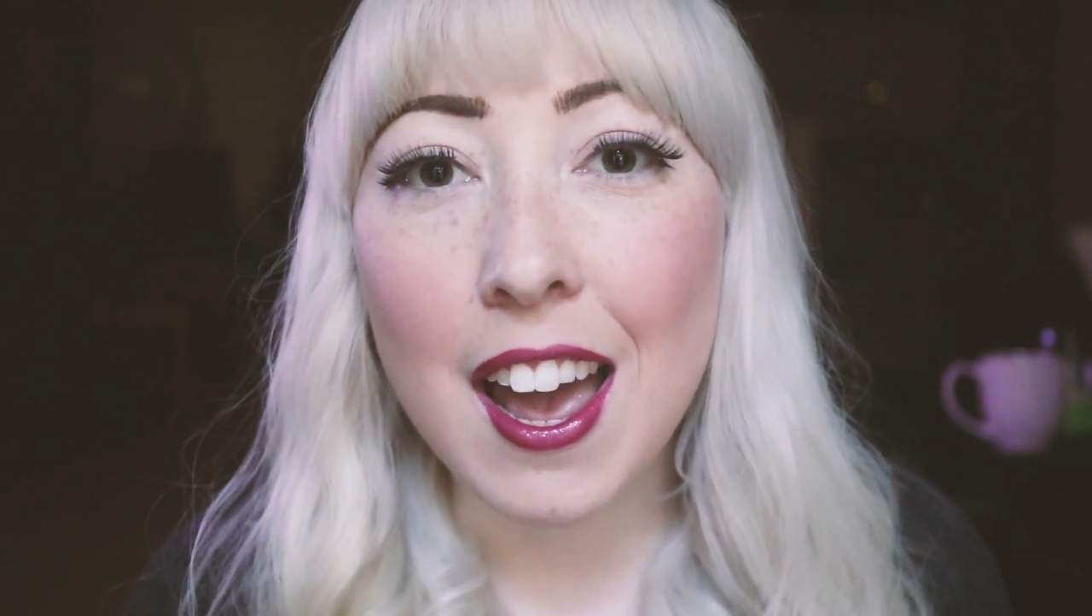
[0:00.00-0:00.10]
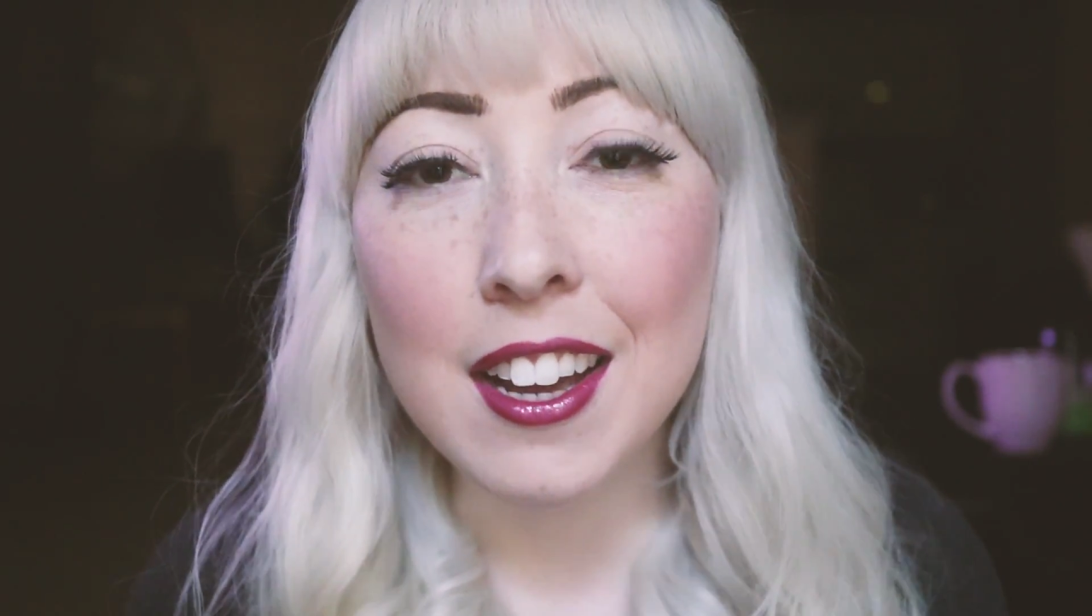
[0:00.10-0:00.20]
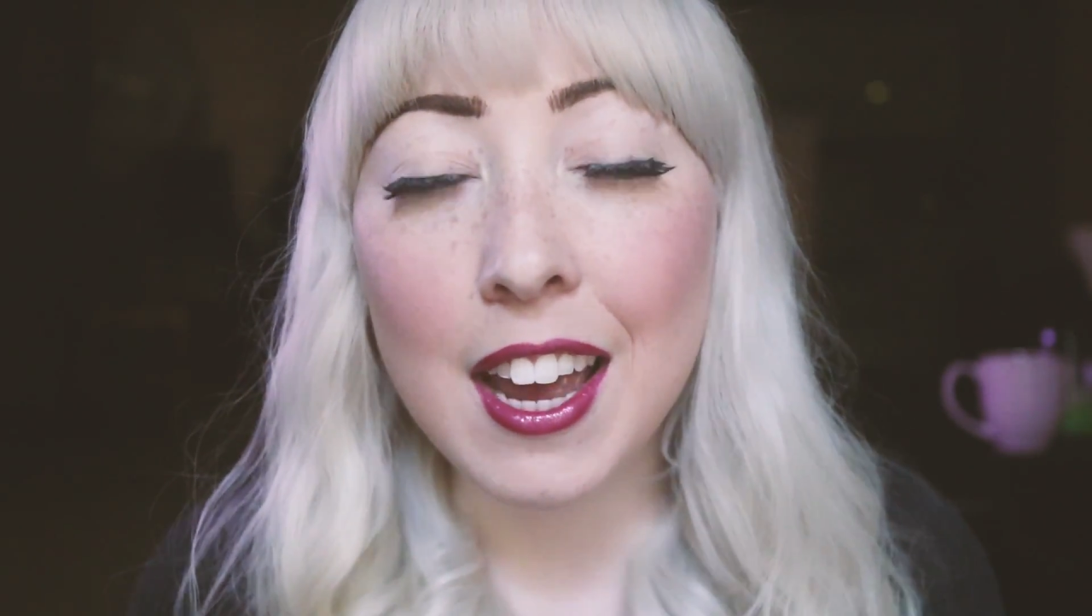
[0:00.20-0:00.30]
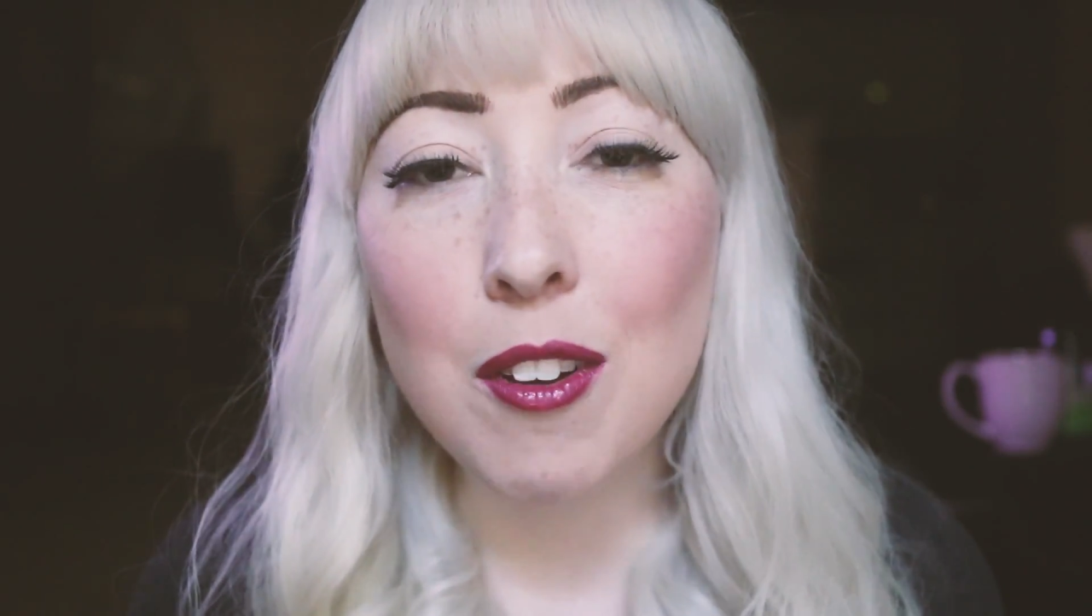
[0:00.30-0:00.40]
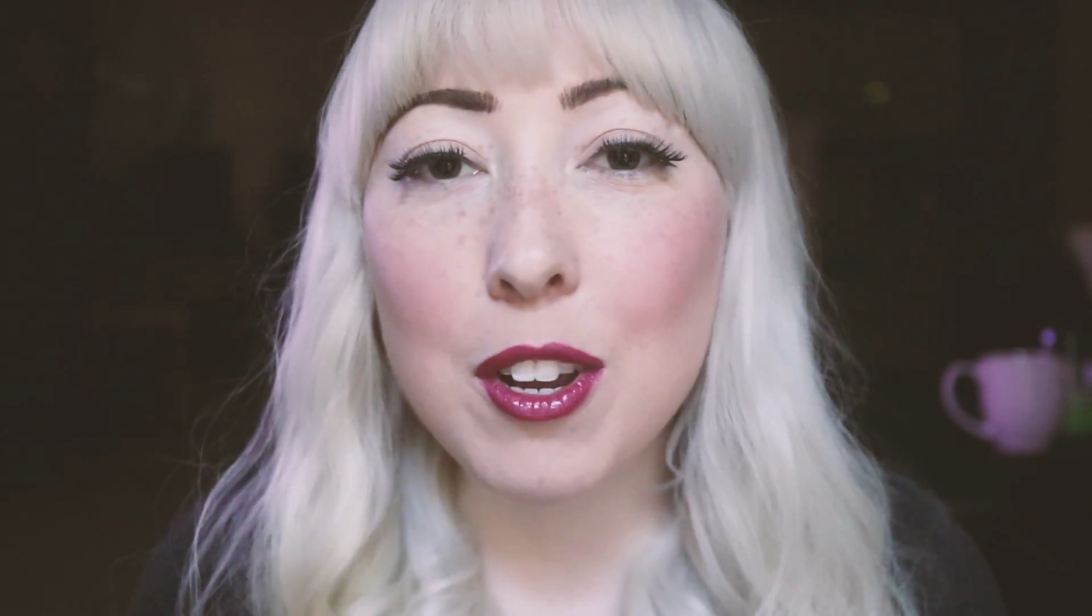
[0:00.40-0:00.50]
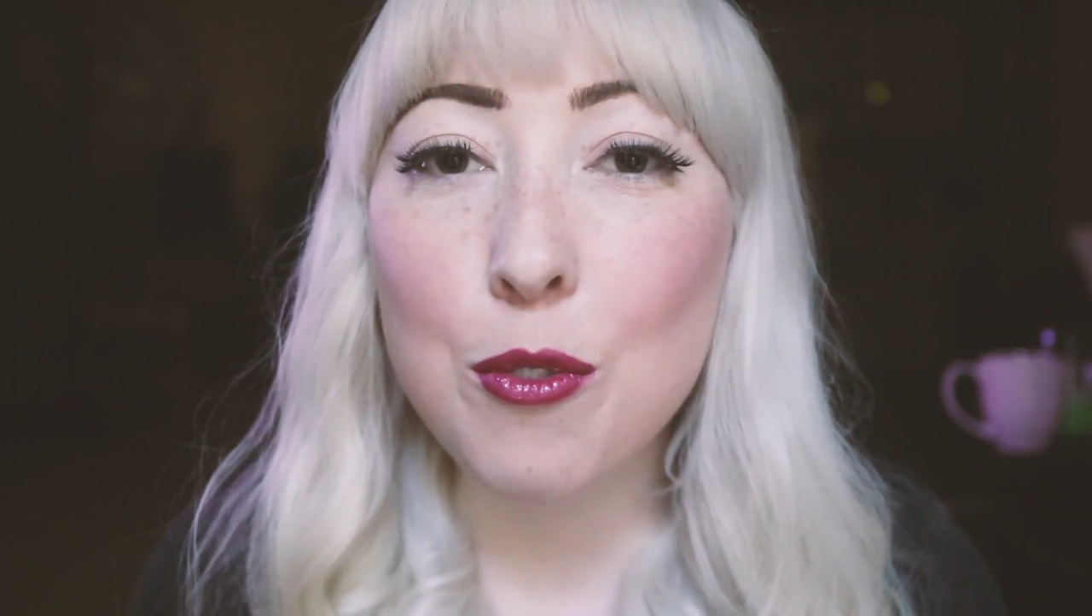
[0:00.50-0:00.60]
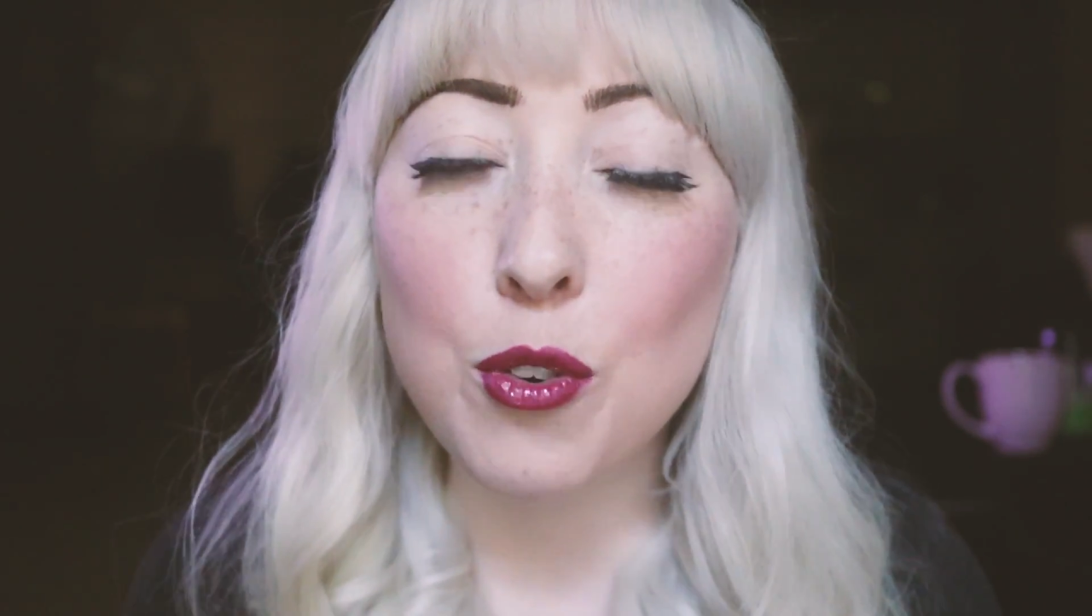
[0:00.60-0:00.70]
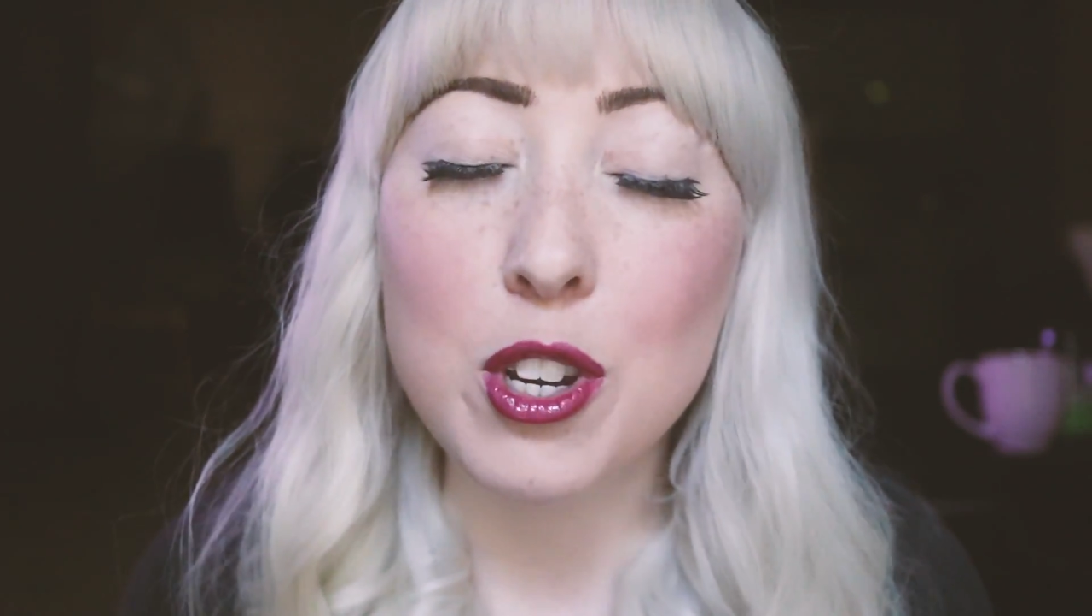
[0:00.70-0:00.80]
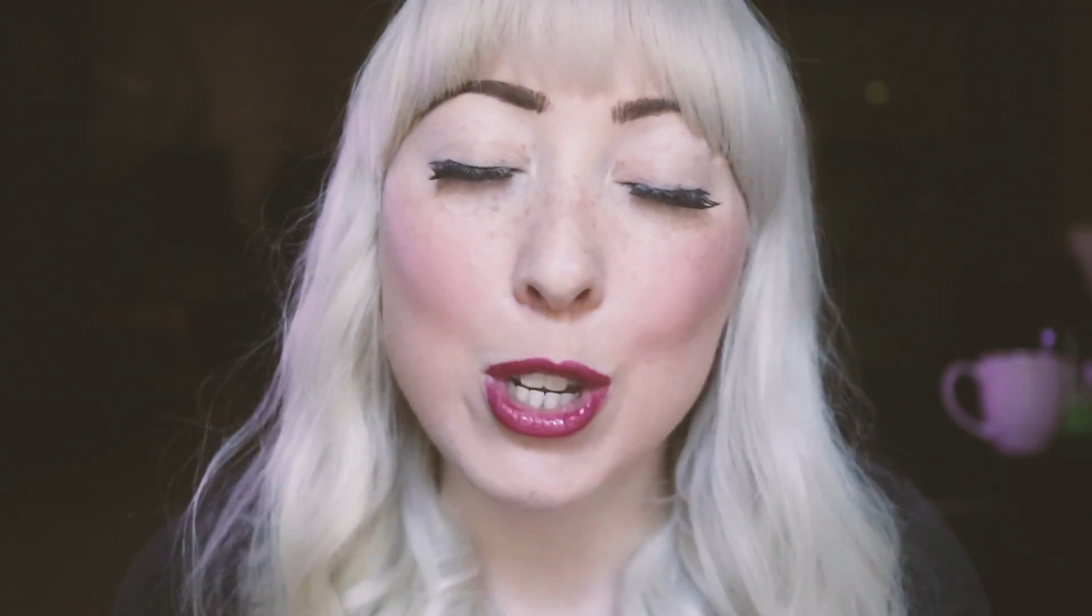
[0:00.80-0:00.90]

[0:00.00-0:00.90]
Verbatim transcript: accounted for